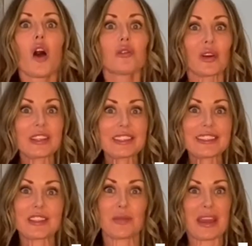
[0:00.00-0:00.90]
First
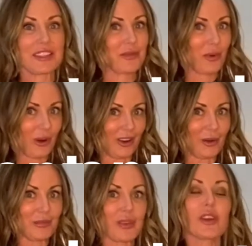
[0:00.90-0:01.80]
is the patient portal.
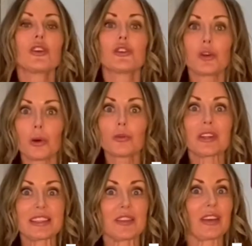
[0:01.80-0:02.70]
You will
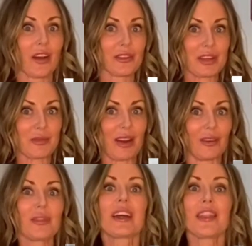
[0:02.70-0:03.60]
receive another email.
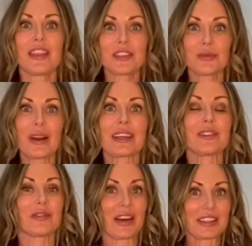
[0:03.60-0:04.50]
This one
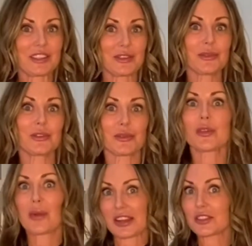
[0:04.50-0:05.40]
invites you to
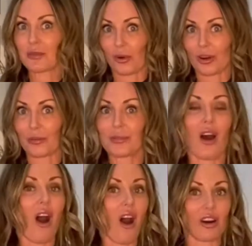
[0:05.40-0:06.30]
the patient portal.
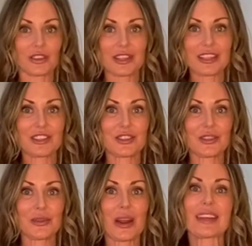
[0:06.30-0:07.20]
All you need to
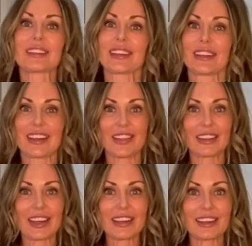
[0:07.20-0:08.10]
do is click the
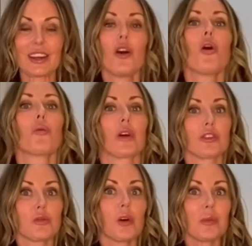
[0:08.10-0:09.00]
link where
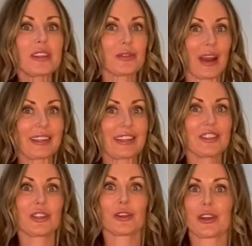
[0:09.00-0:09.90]
you will be directed
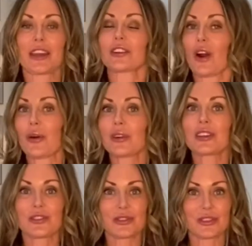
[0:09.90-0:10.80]
to create your
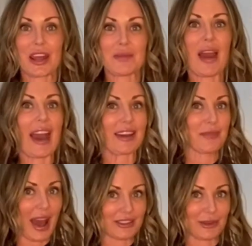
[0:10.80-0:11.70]
own username and
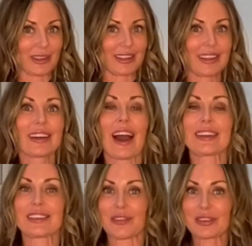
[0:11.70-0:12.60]
password. I
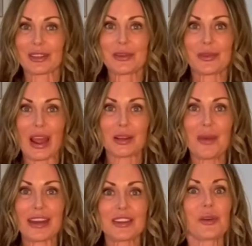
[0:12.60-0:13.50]
definitely
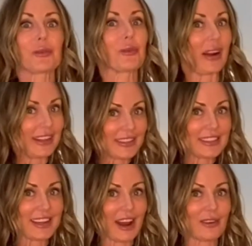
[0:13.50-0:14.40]
recommend writing
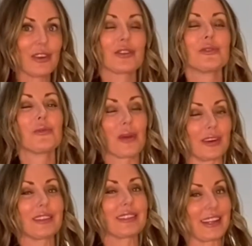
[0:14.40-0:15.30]
this down. You
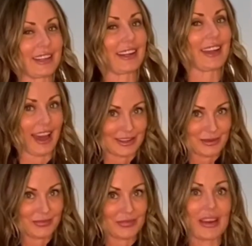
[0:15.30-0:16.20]
will need it
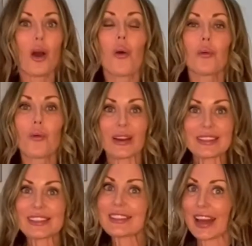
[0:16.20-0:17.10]
again. Once
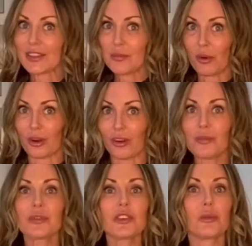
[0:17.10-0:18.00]
inside the
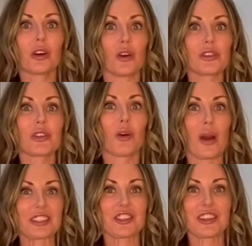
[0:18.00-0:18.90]
portal, you will go to the
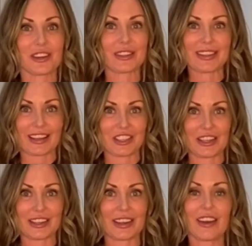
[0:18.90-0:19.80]
questionnaire
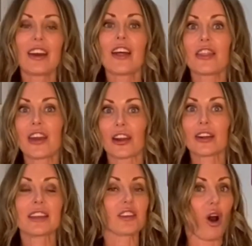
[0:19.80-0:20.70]
section. There
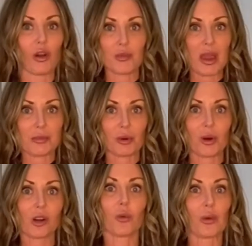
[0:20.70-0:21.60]
is all the
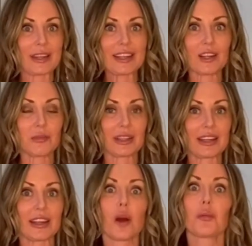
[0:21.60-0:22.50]
paperwork we need
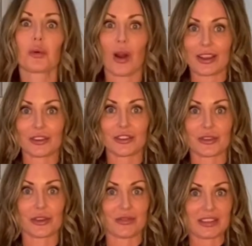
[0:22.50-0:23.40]
completed prior to
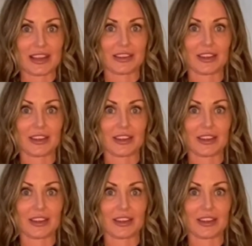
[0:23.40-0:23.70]
your visit.